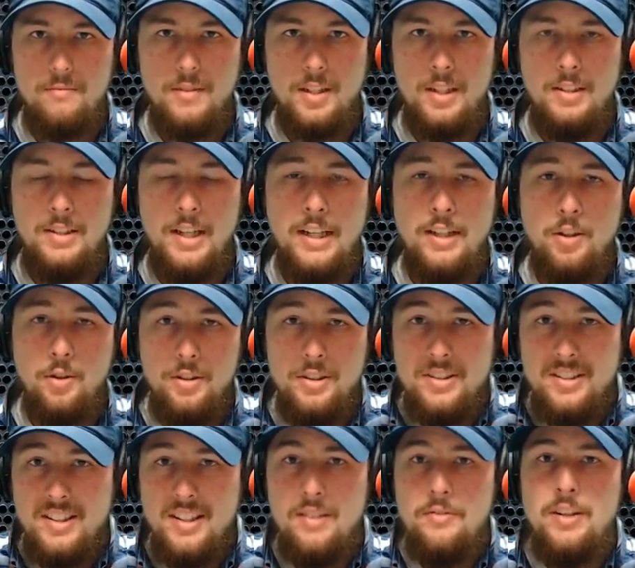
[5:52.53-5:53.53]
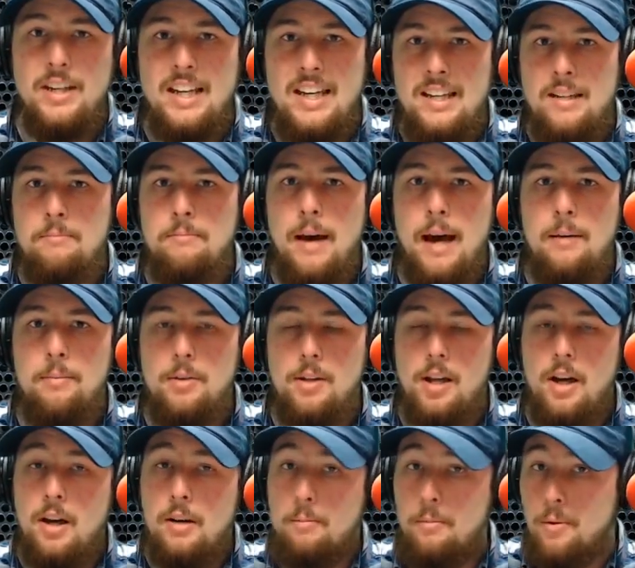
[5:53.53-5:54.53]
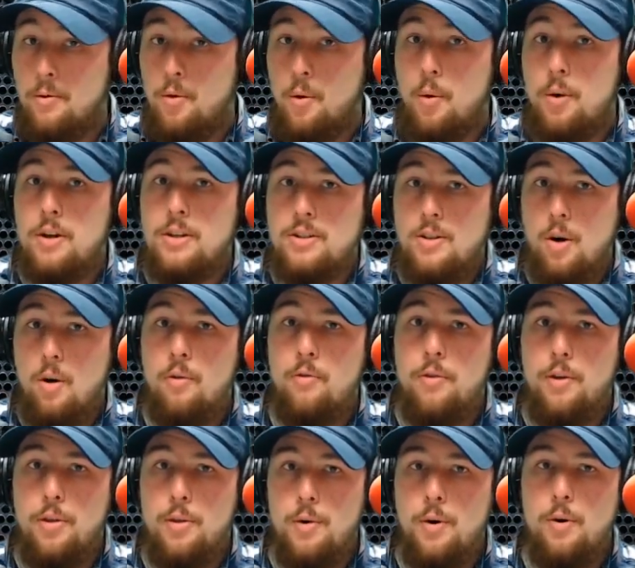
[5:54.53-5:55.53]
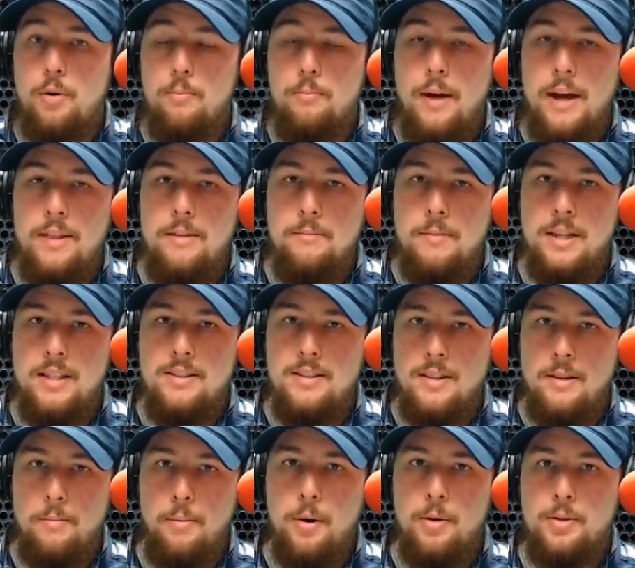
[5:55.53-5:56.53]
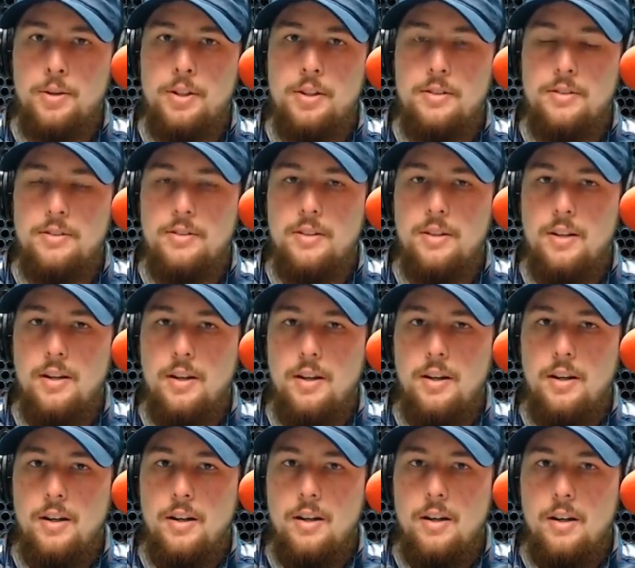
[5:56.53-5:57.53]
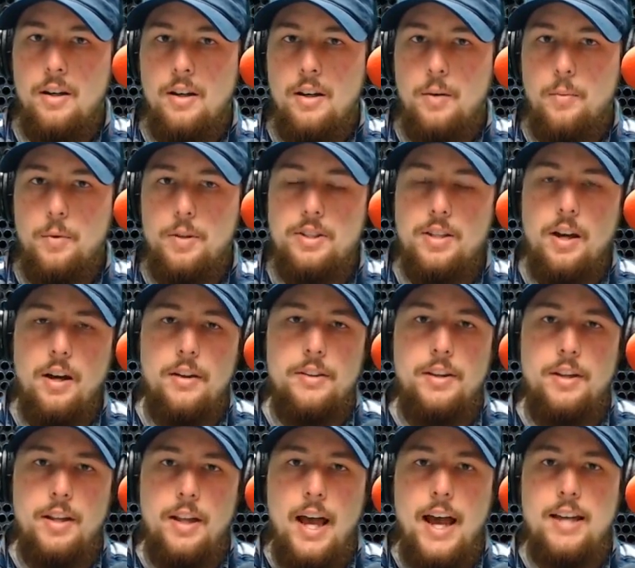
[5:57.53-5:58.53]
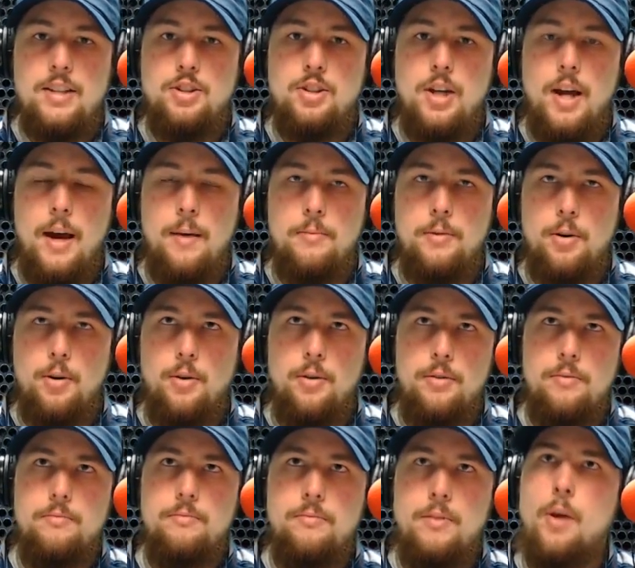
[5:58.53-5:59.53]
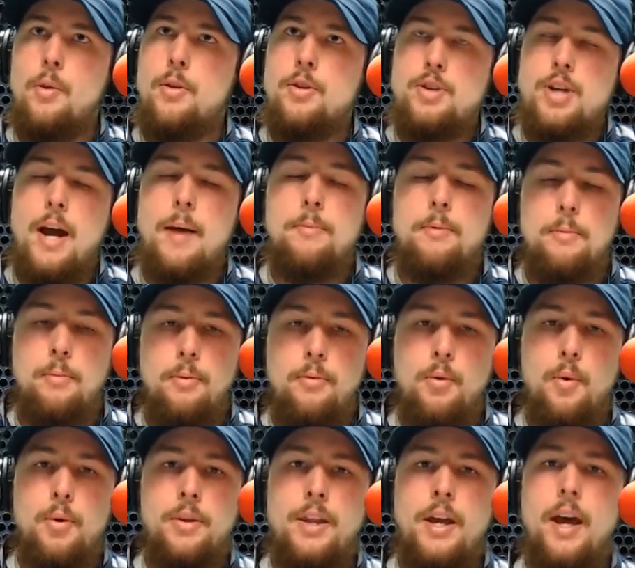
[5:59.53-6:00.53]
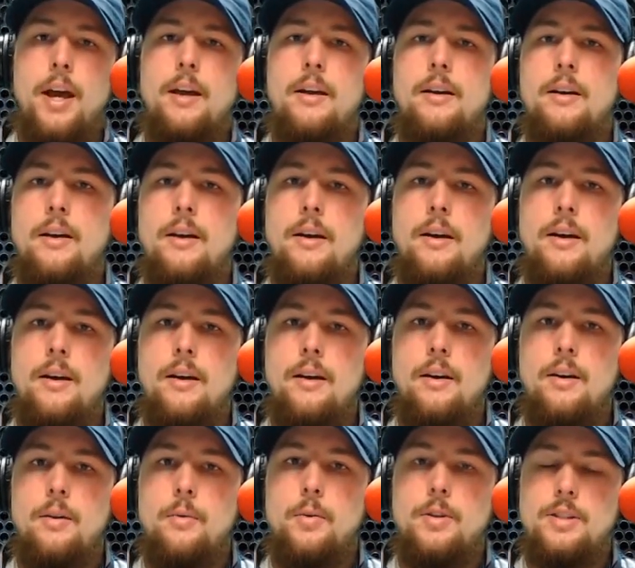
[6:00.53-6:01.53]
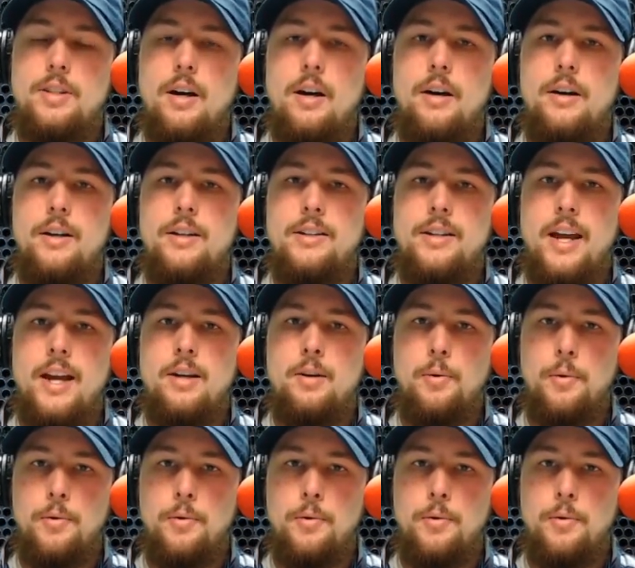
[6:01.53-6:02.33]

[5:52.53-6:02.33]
Daniel is living in Babylon before it's overthrown by the Medes and the Persians. We saw in the last chapter, no, the chapter before that, we saw in Daniel